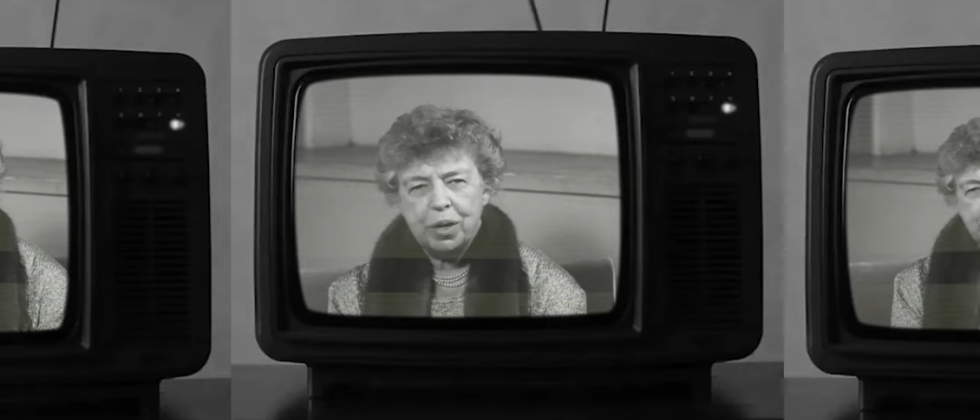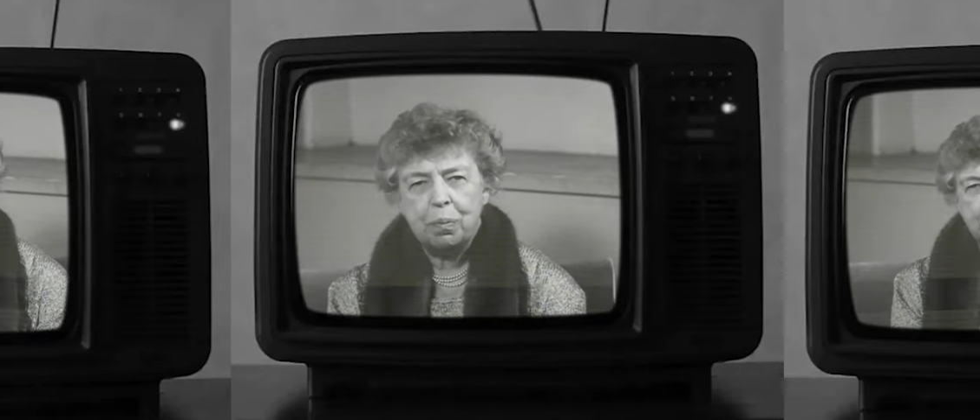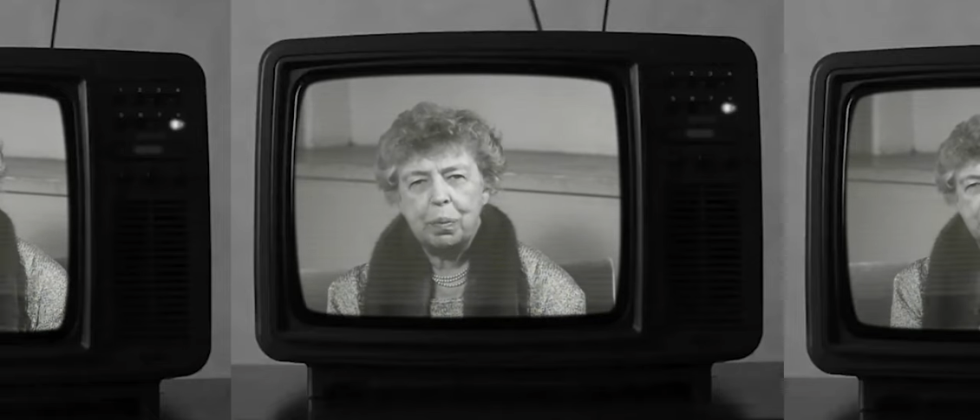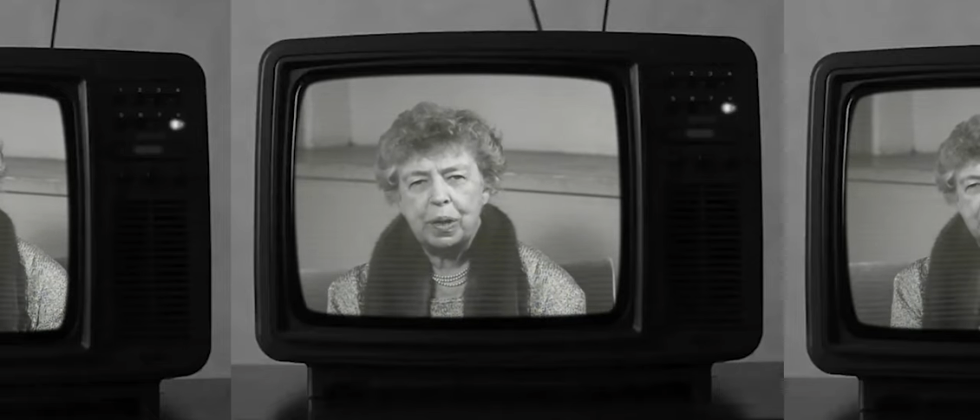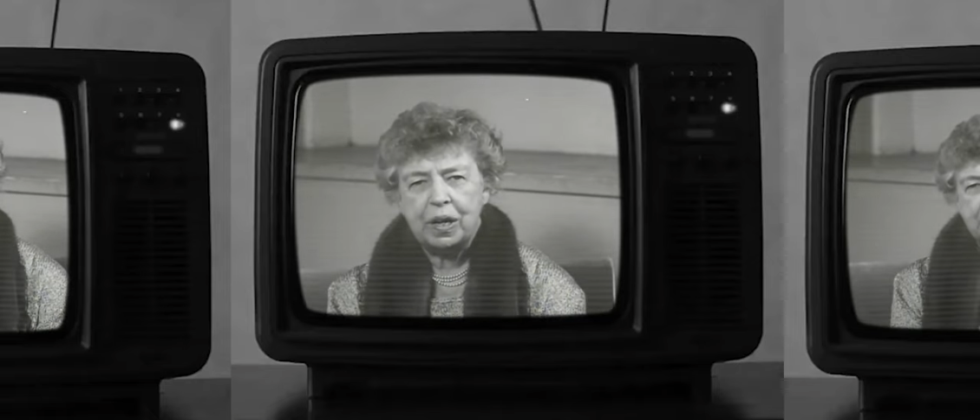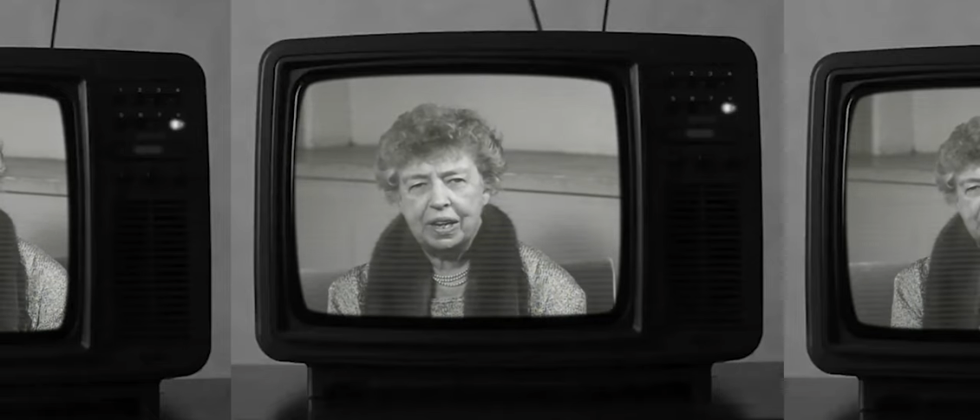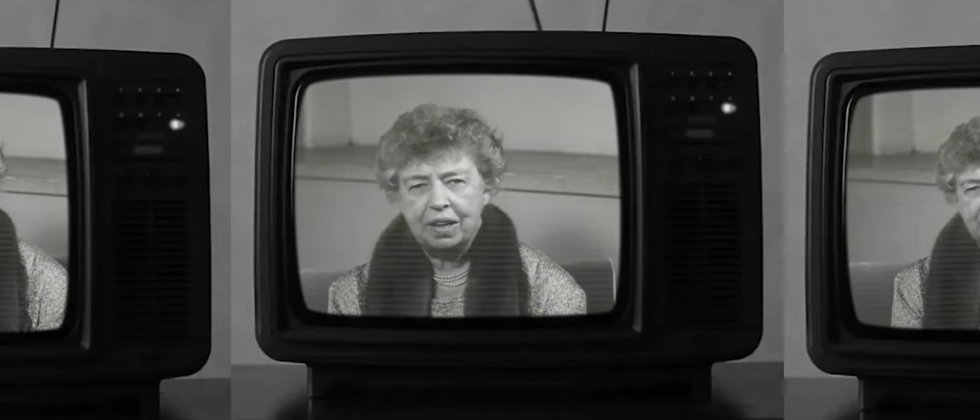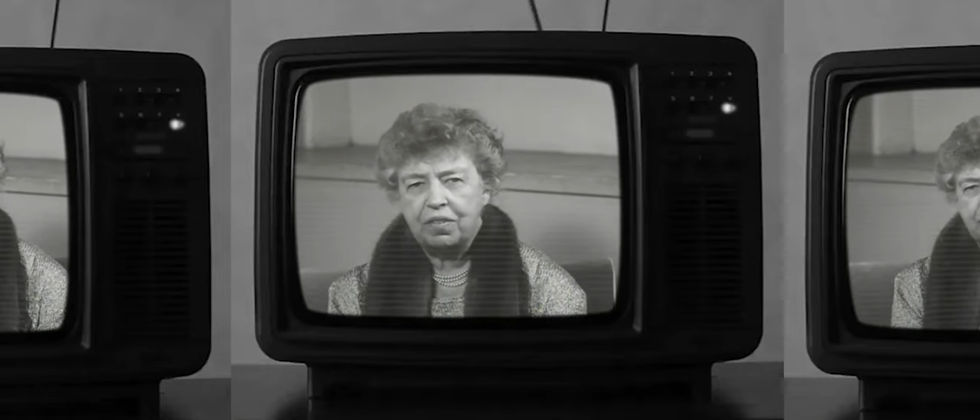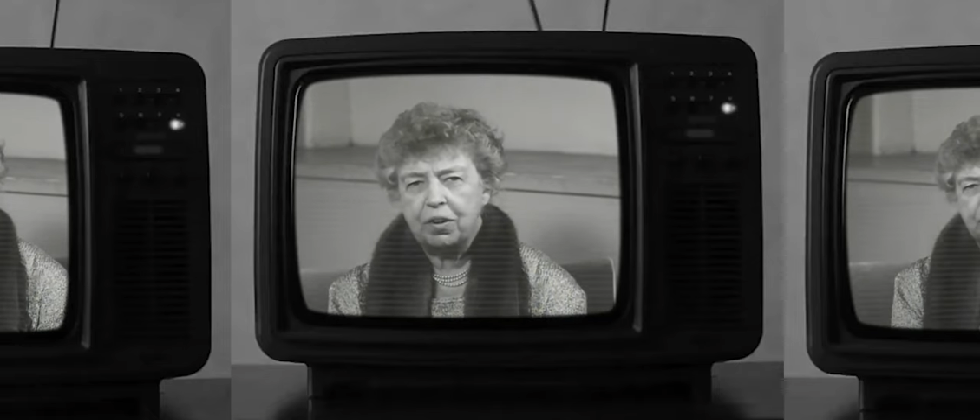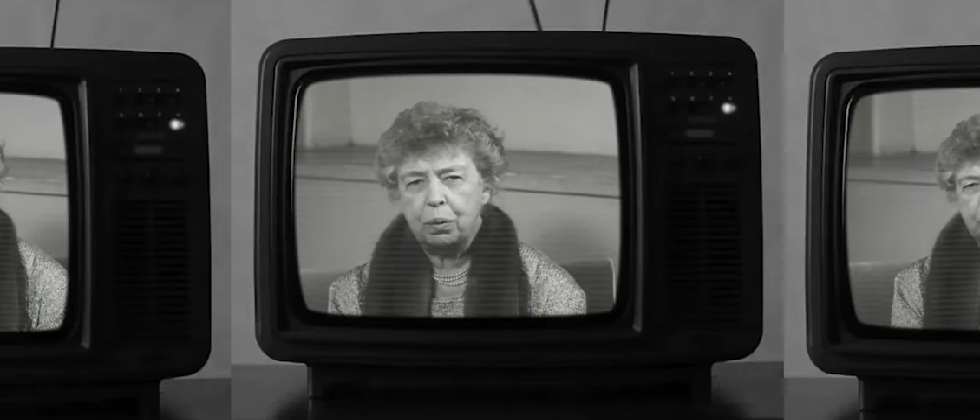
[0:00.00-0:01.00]
people
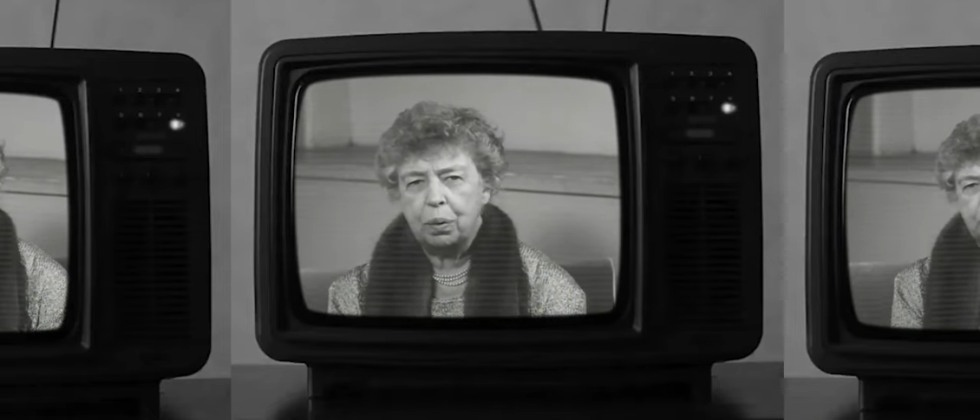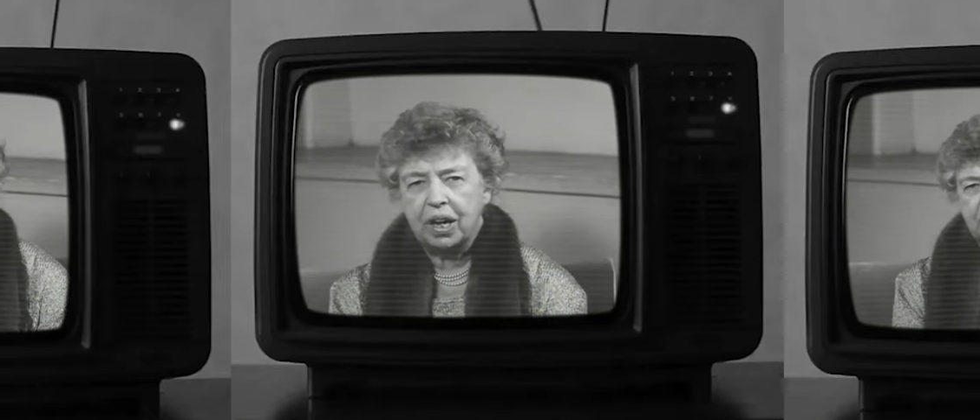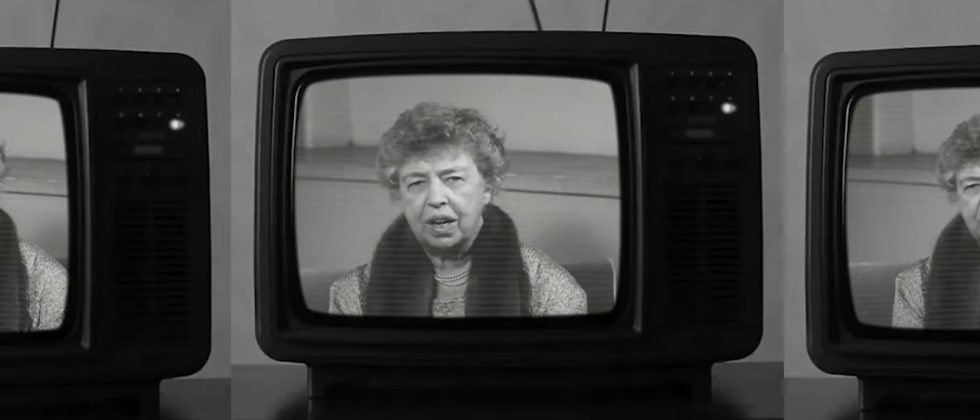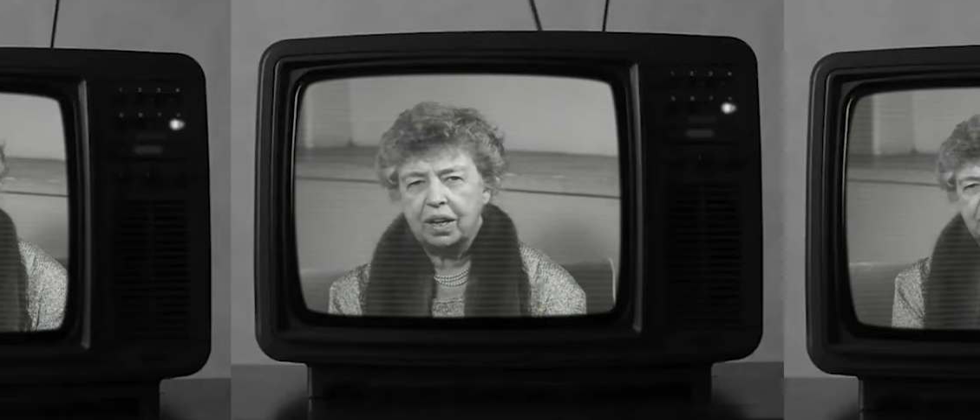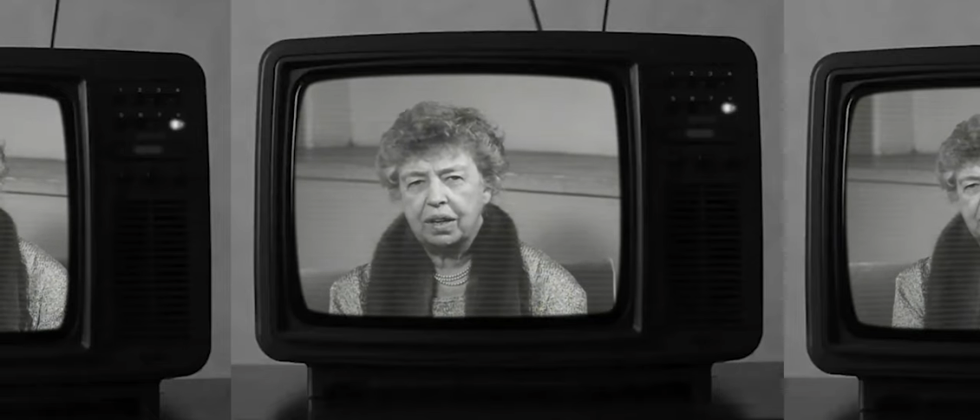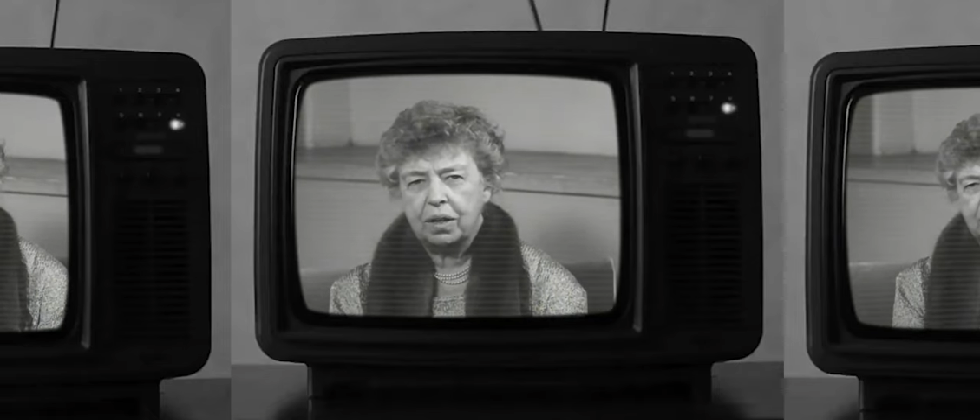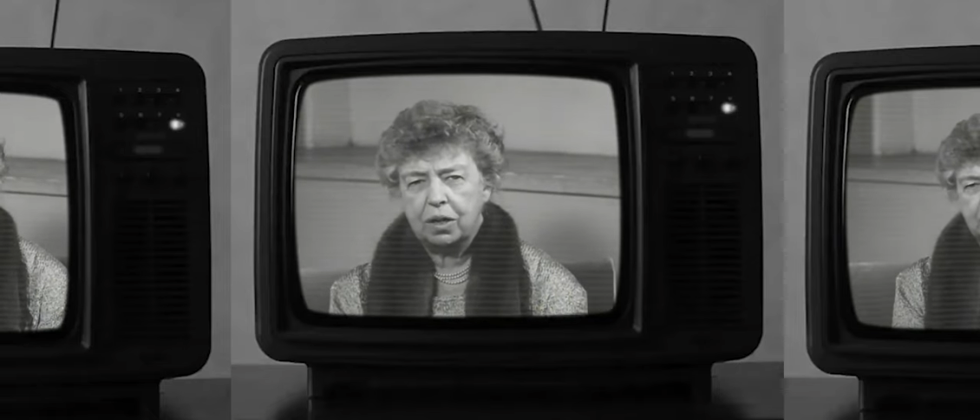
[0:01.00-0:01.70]
everywhere